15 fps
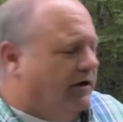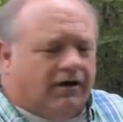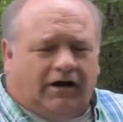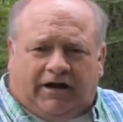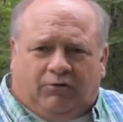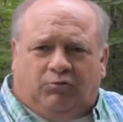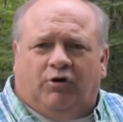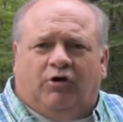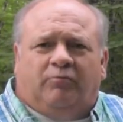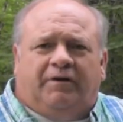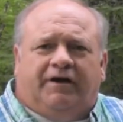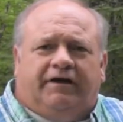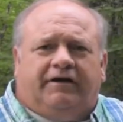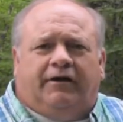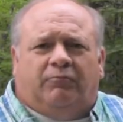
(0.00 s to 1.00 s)
I will
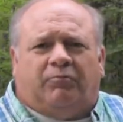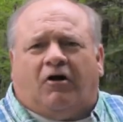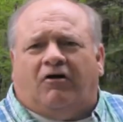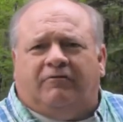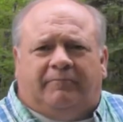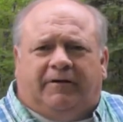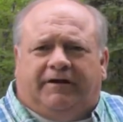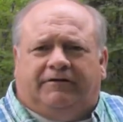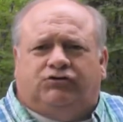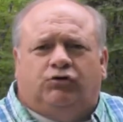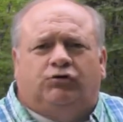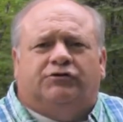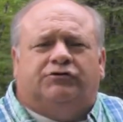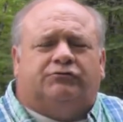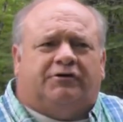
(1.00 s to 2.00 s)
be, it'll probably be
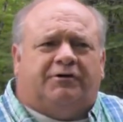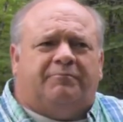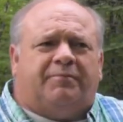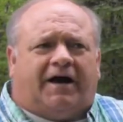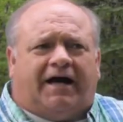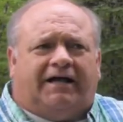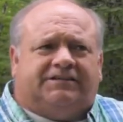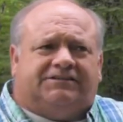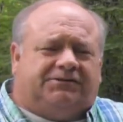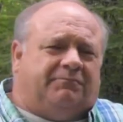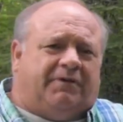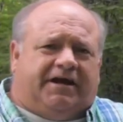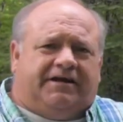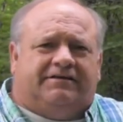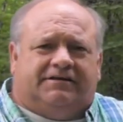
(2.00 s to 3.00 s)
two or three parts to
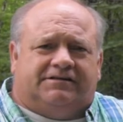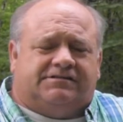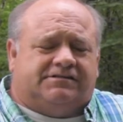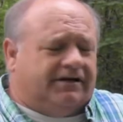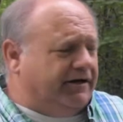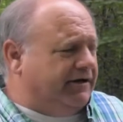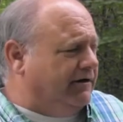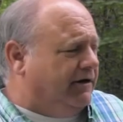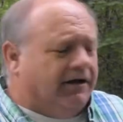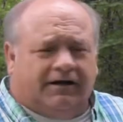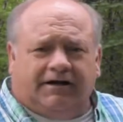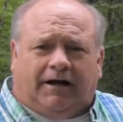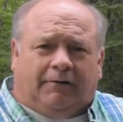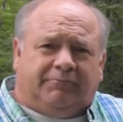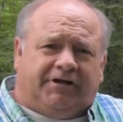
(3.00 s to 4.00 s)
make this thing
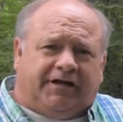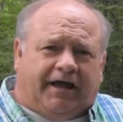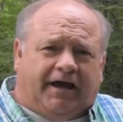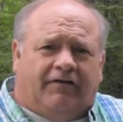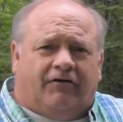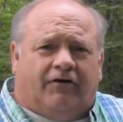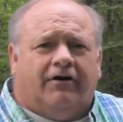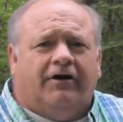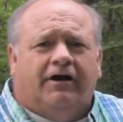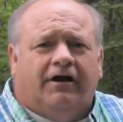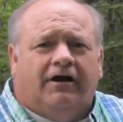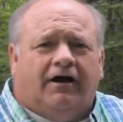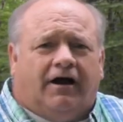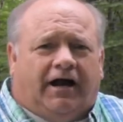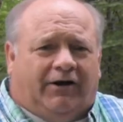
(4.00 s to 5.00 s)
come together.
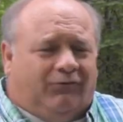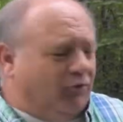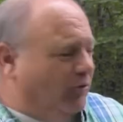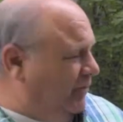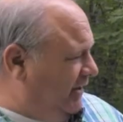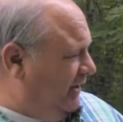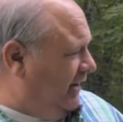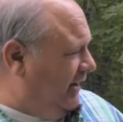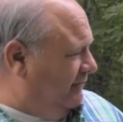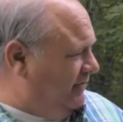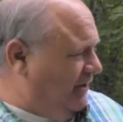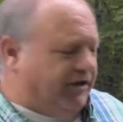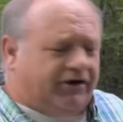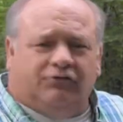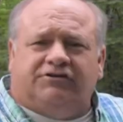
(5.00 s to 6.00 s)
I will be uh,
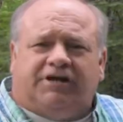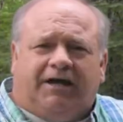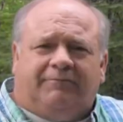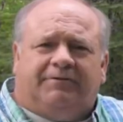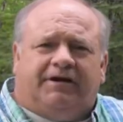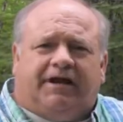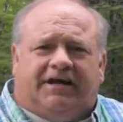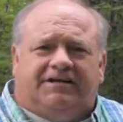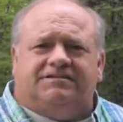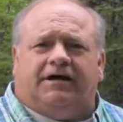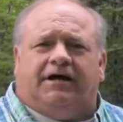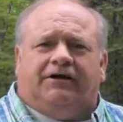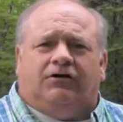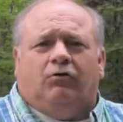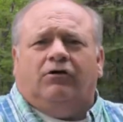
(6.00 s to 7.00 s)
videotaping as
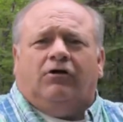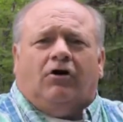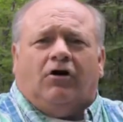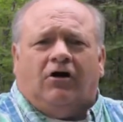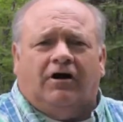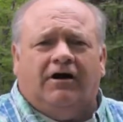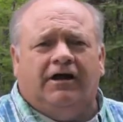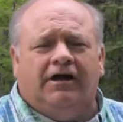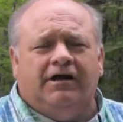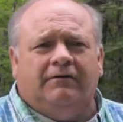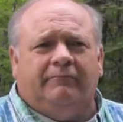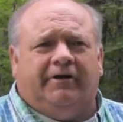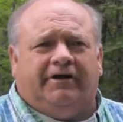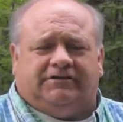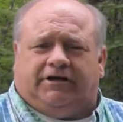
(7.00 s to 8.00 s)
I go along
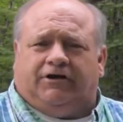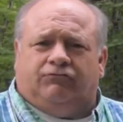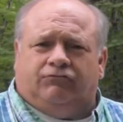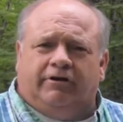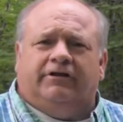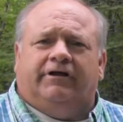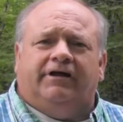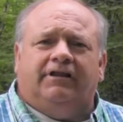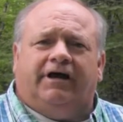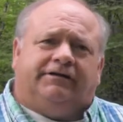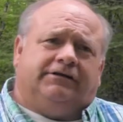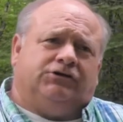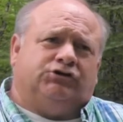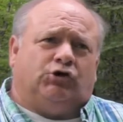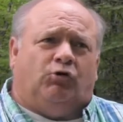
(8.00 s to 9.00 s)
because I'd really like
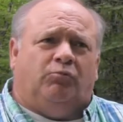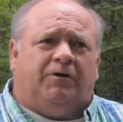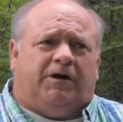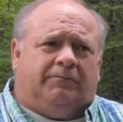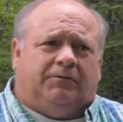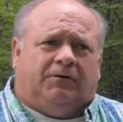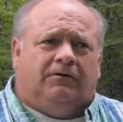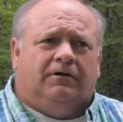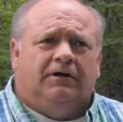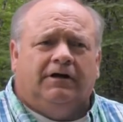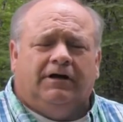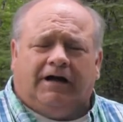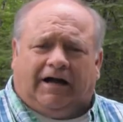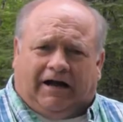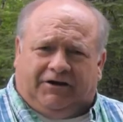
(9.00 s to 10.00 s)
to show people
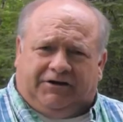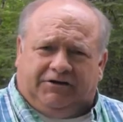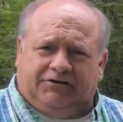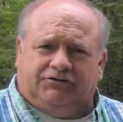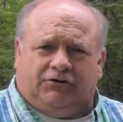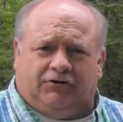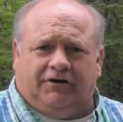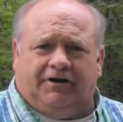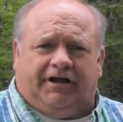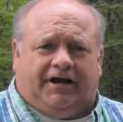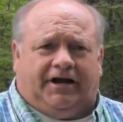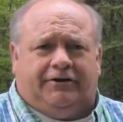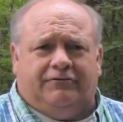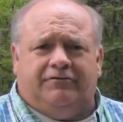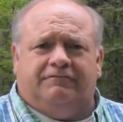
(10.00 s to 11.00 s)
how you turn a
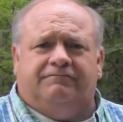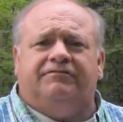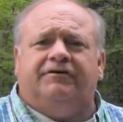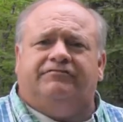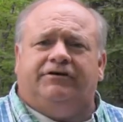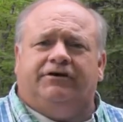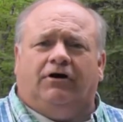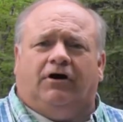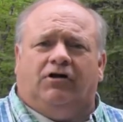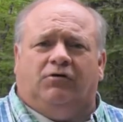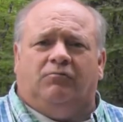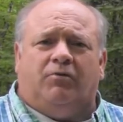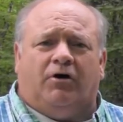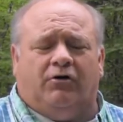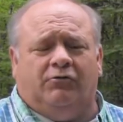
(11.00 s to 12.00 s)

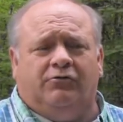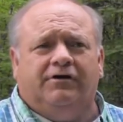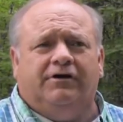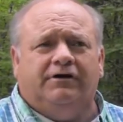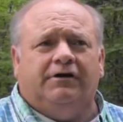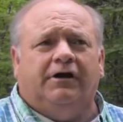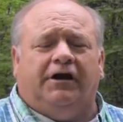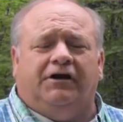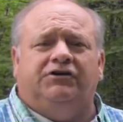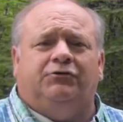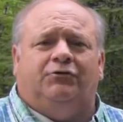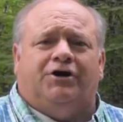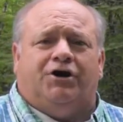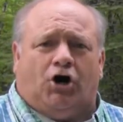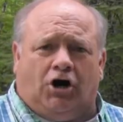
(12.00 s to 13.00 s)
$150 boat
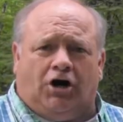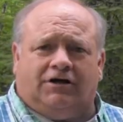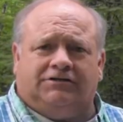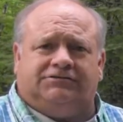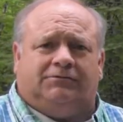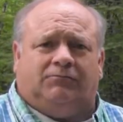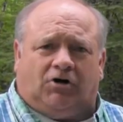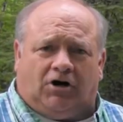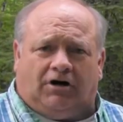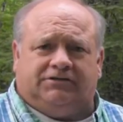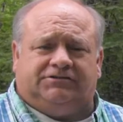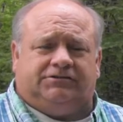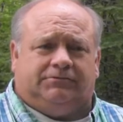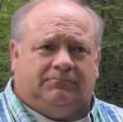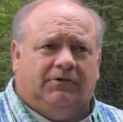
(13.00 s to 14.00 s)
into an awesome,
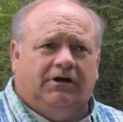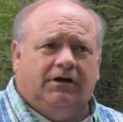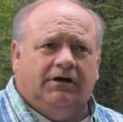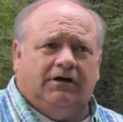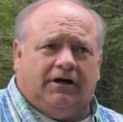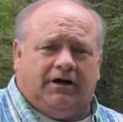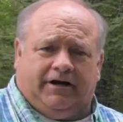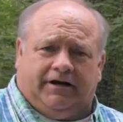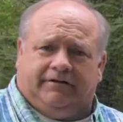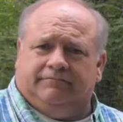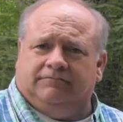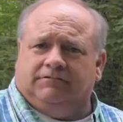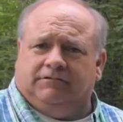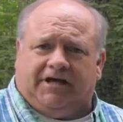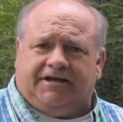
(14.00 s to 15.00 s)
awesome uh,
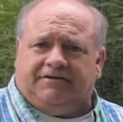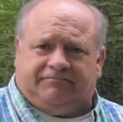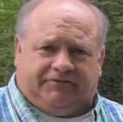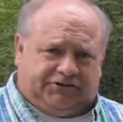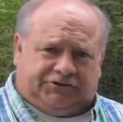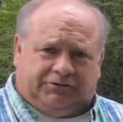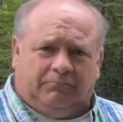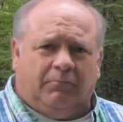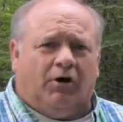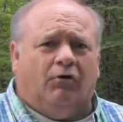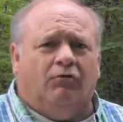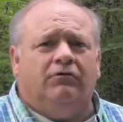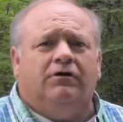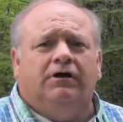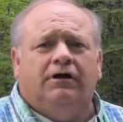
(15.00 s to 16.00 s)
lake fishing
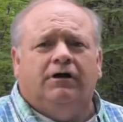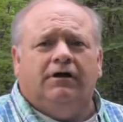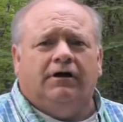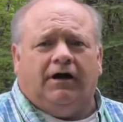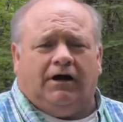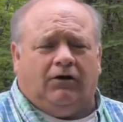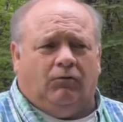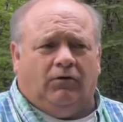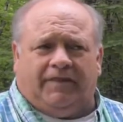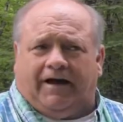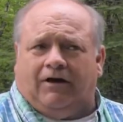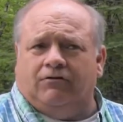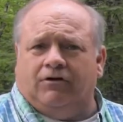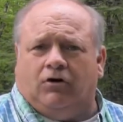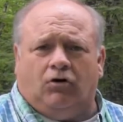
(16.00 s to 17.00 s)
boat uh,
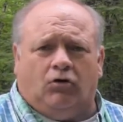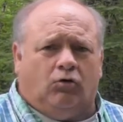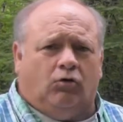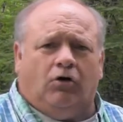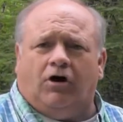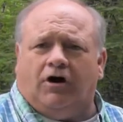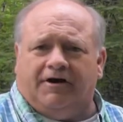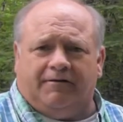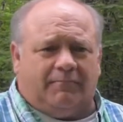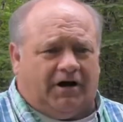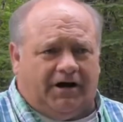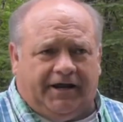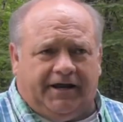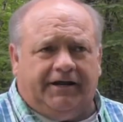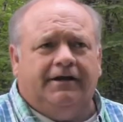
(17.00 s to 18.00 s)
without a whole lot of
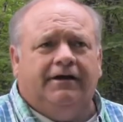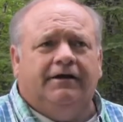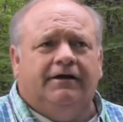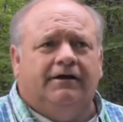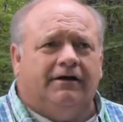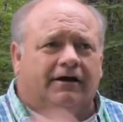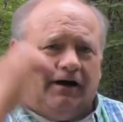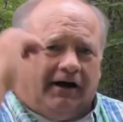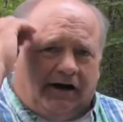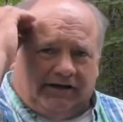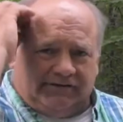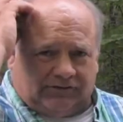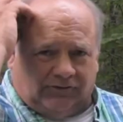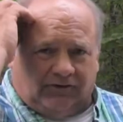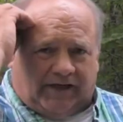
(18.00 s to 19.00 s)
money. Uh,
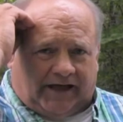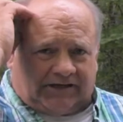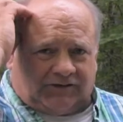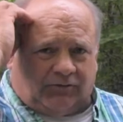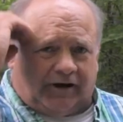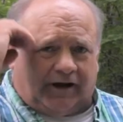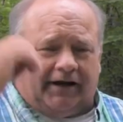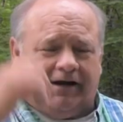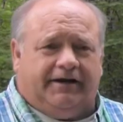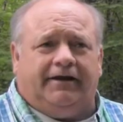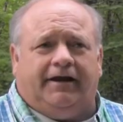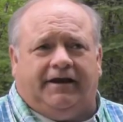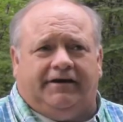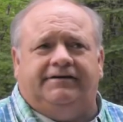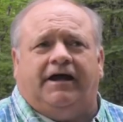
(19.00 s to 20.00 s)
so that's what I
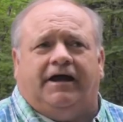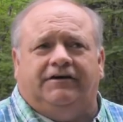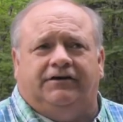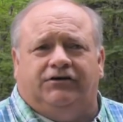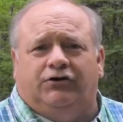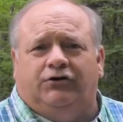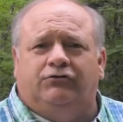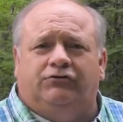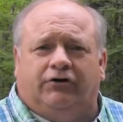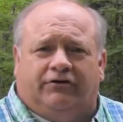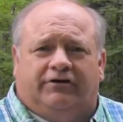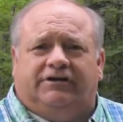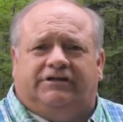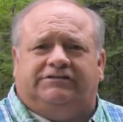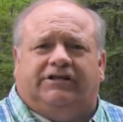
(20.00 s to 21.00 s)
intend to do
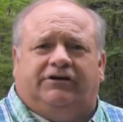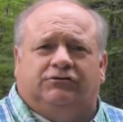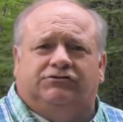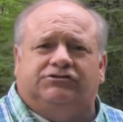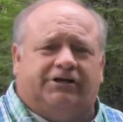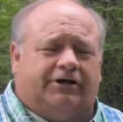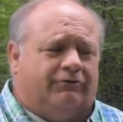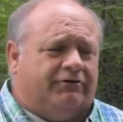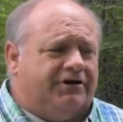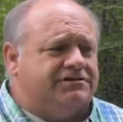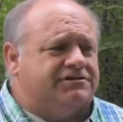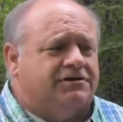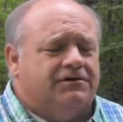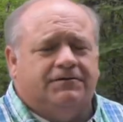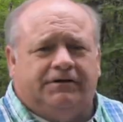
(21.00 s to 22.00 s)
during this little
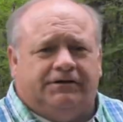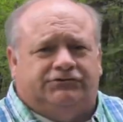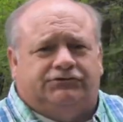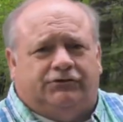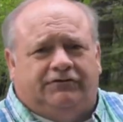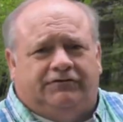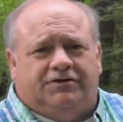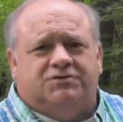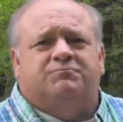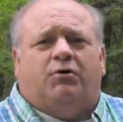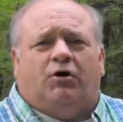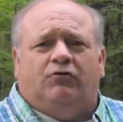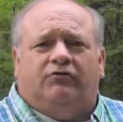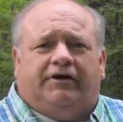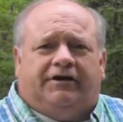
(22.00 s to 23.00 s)
series is turn this
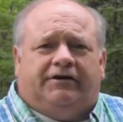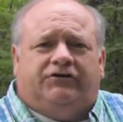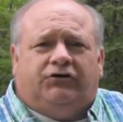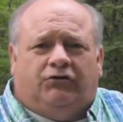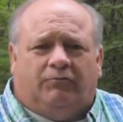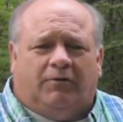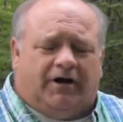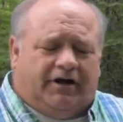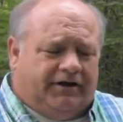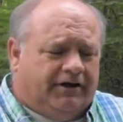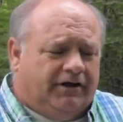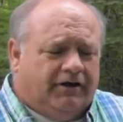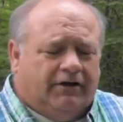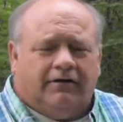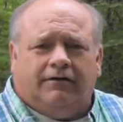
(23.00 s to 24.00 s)
boat into my
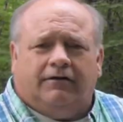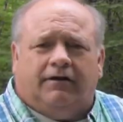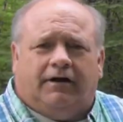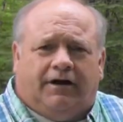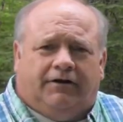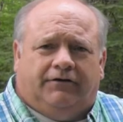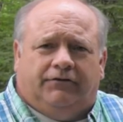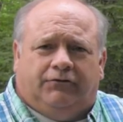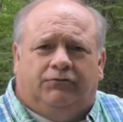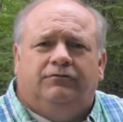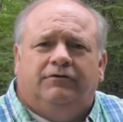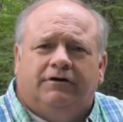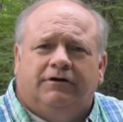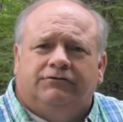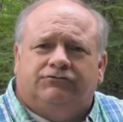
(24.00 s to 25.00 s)
uh, new
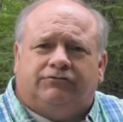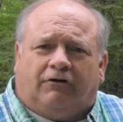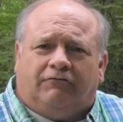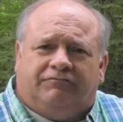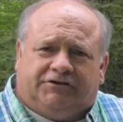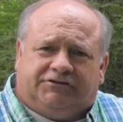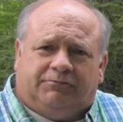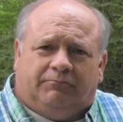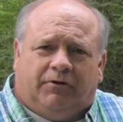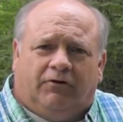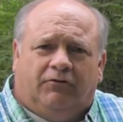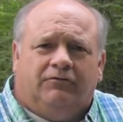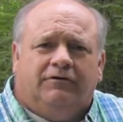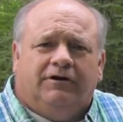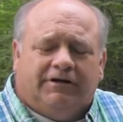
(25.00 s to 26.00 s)
trout fishing boat.